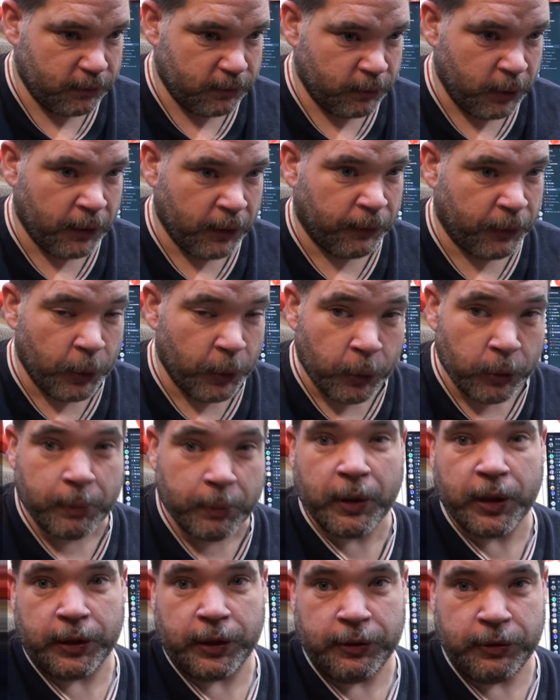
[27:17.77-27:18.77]
well, for all
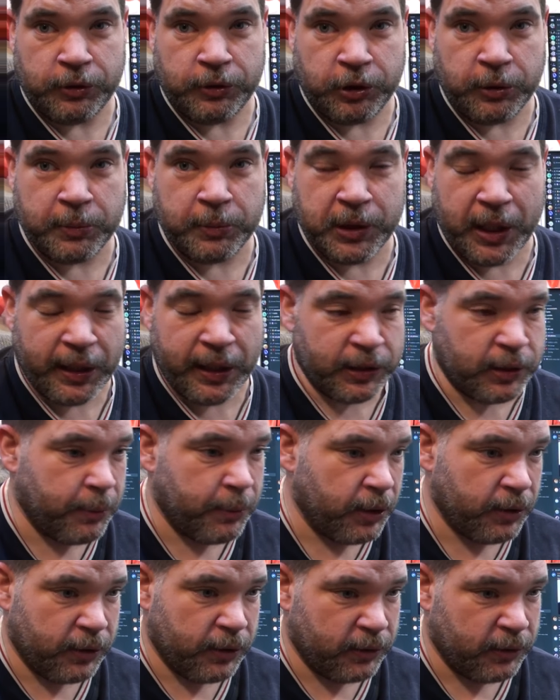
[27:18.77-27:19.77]
my YouTube channels,
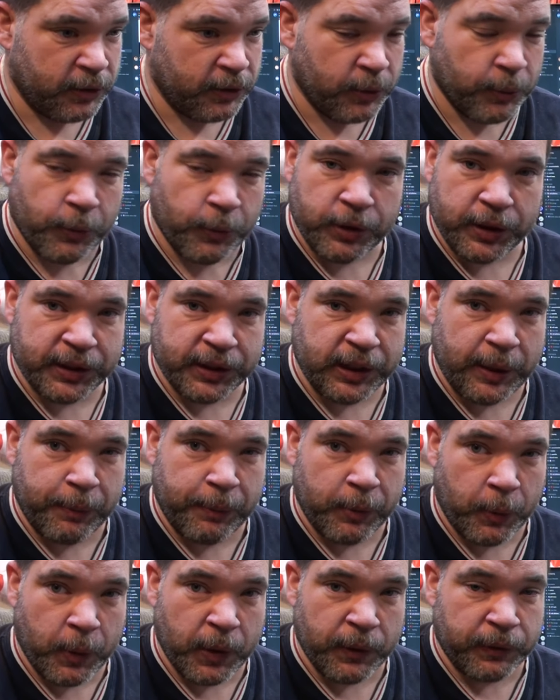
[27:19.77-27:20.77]
I don't want a
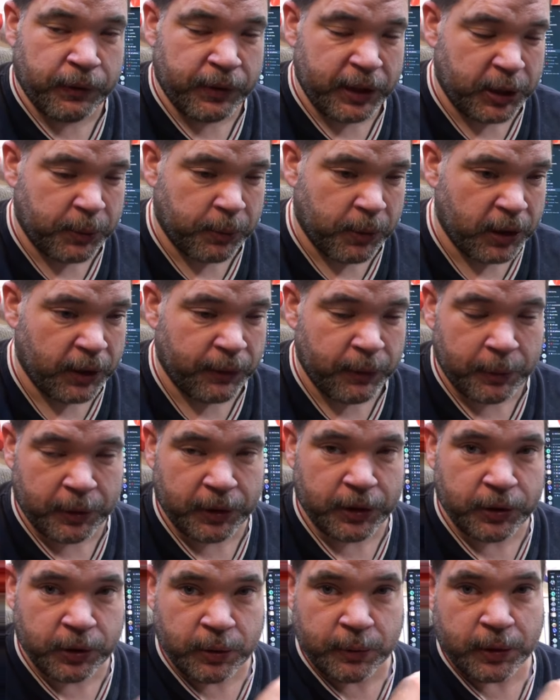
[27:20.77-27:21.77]
separate one for each one. If I'm
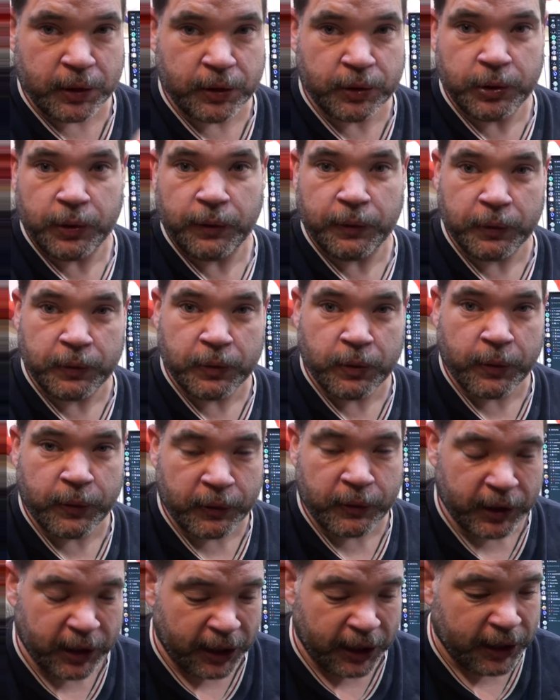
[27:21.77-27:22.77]
gonna do it, I'm gonna do it for all
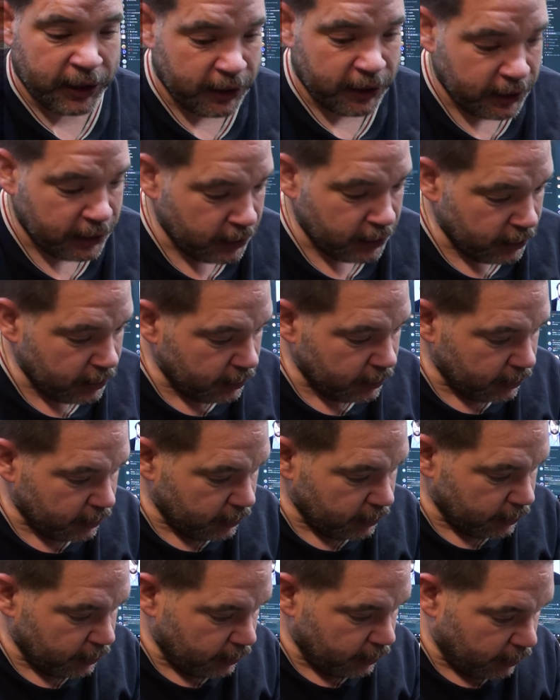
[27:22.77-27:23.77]
three.
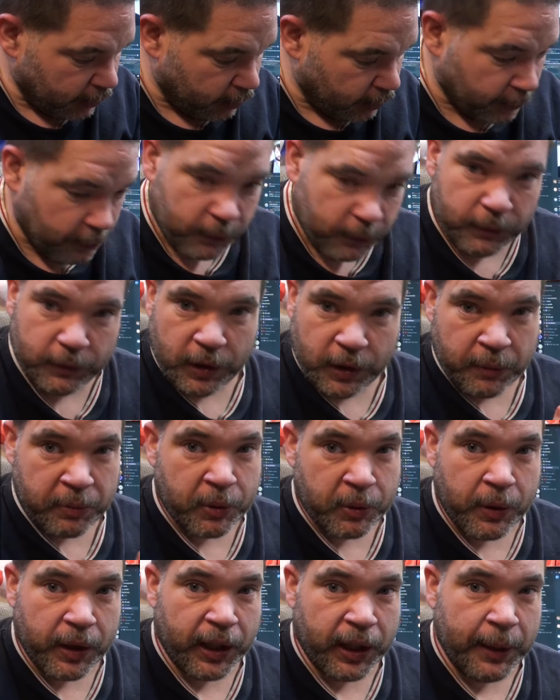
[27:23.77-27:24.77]
I'm
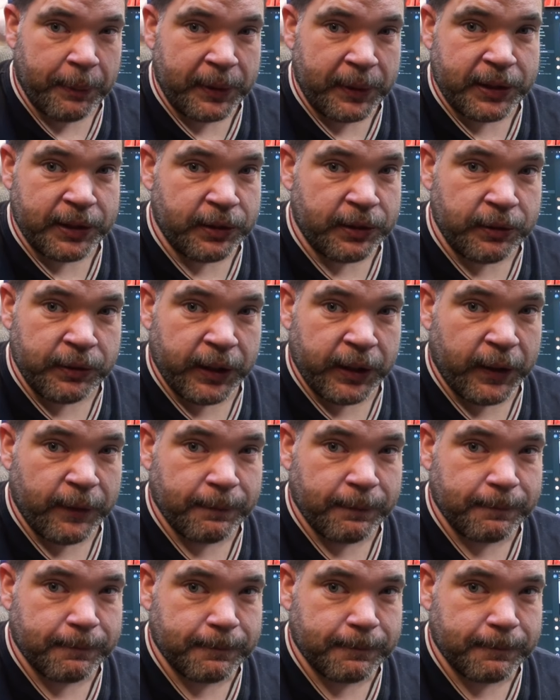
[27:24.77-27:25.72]
quite happy to do that.